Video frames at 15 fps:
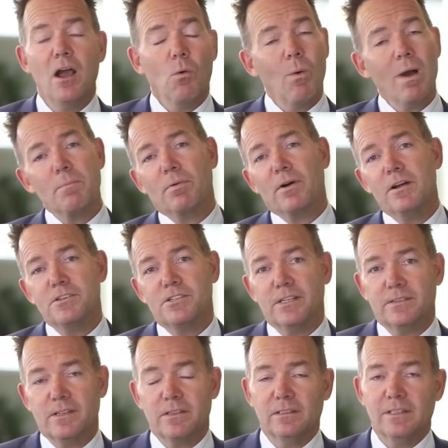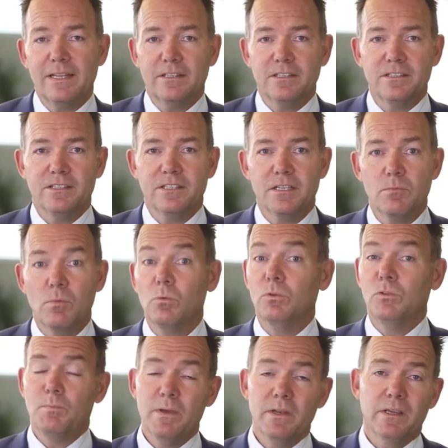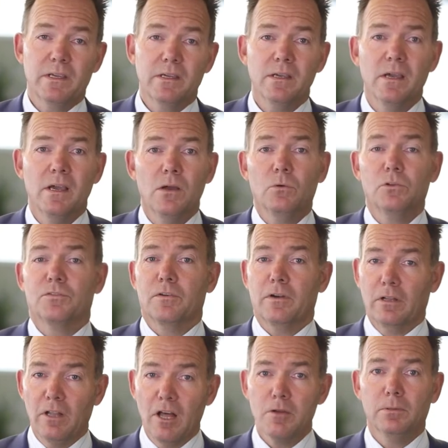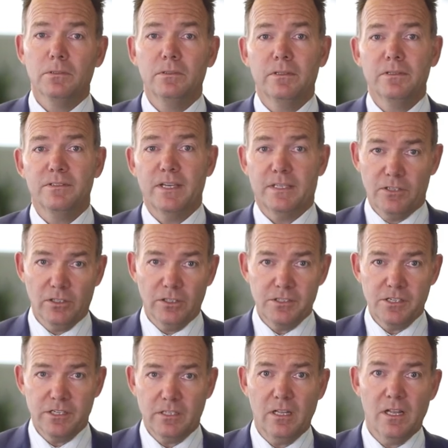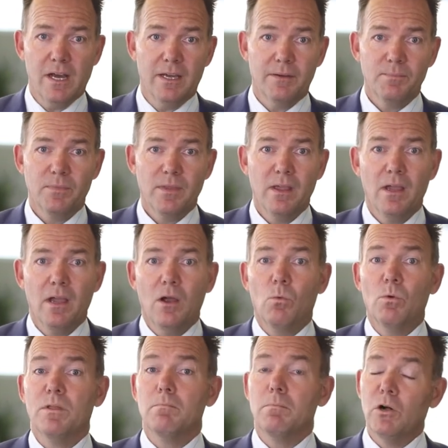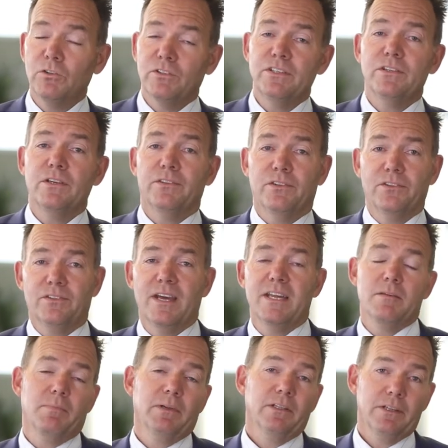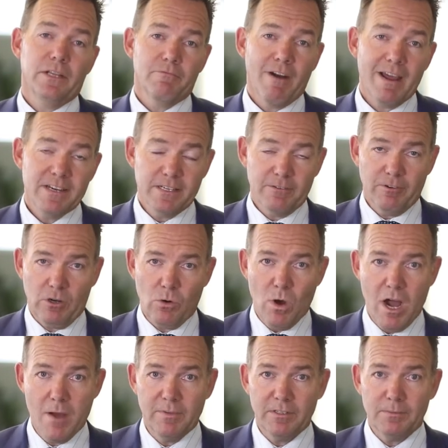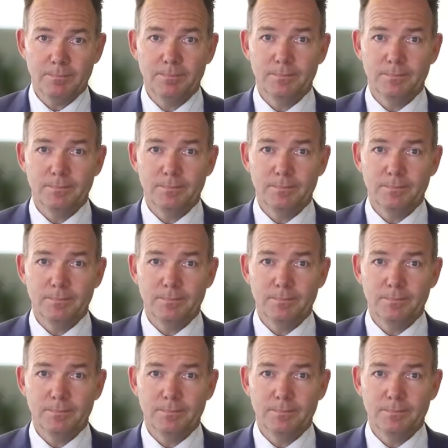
One project that the London team was bidding was for a global technology client with a multi-sustainability rating requirement.